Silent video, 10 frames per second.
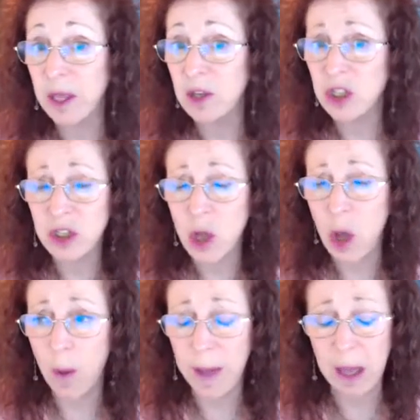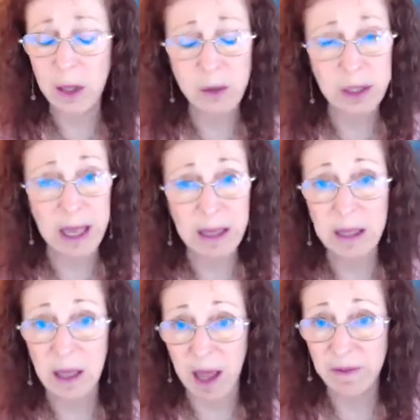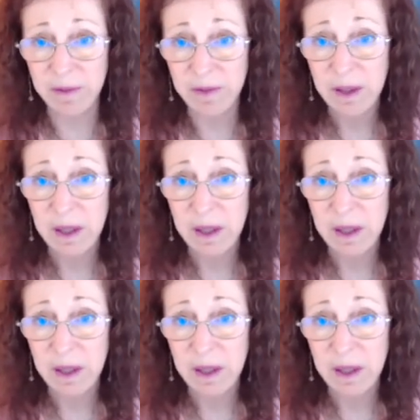just go about your daily life